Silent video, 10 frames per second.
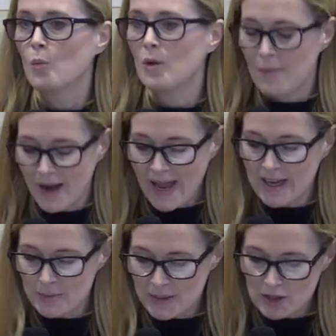will my
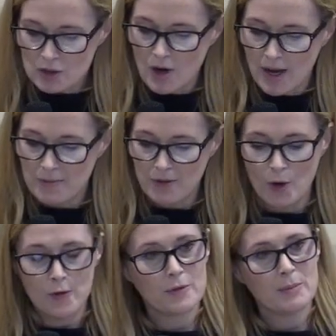enemy triumph
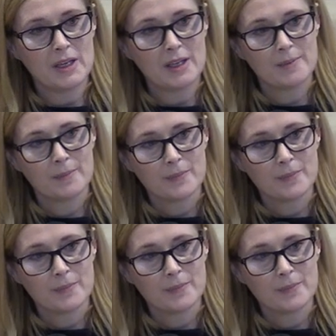over me?